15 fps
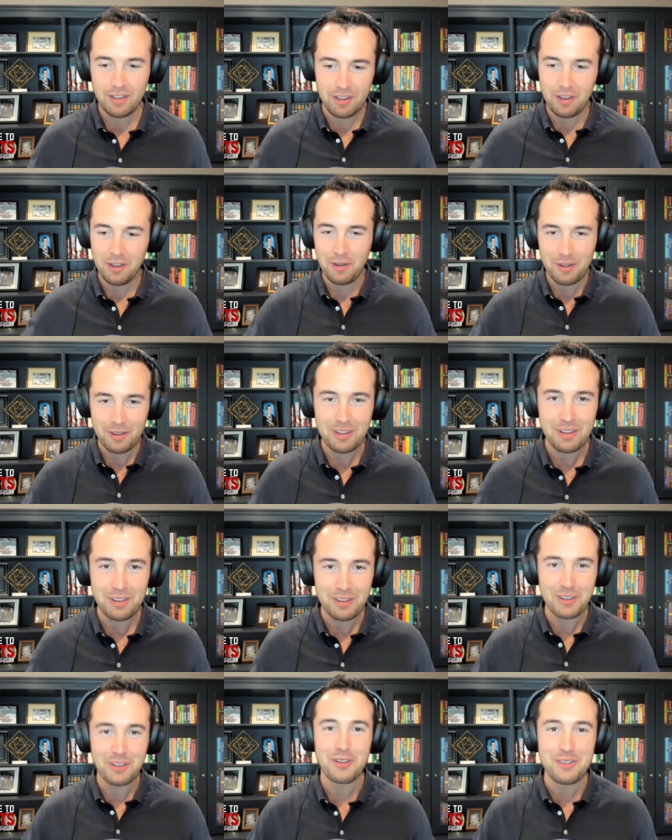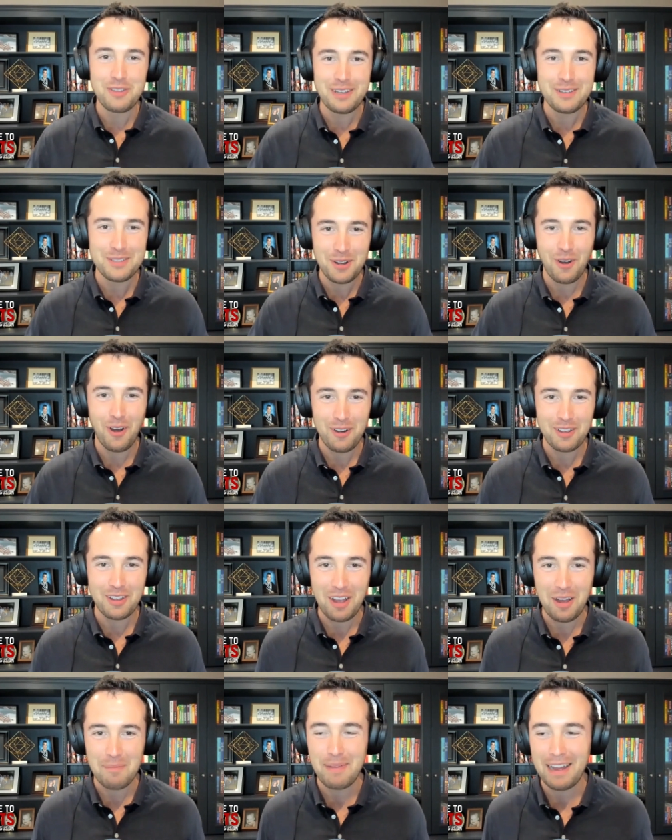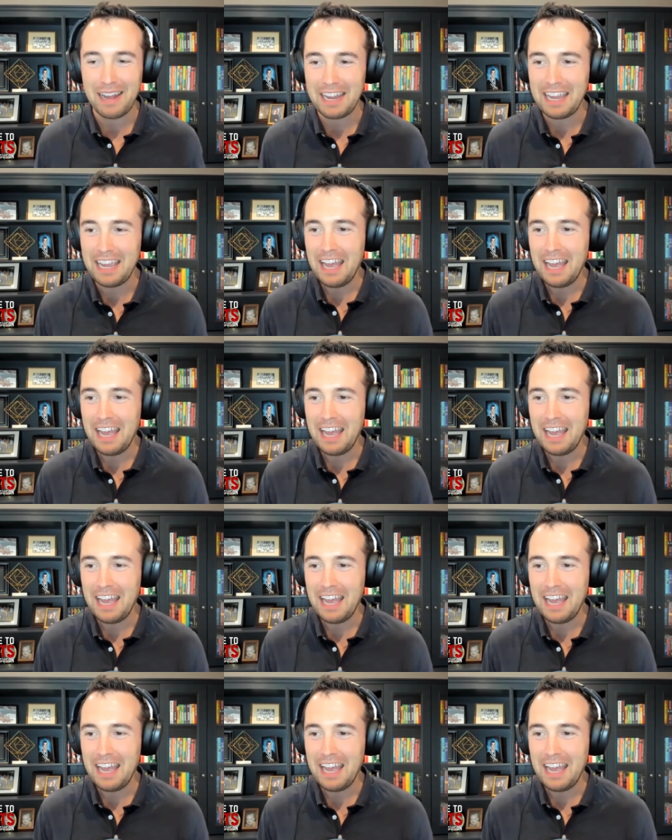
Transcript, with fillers: you know the, the good deals are hard to come by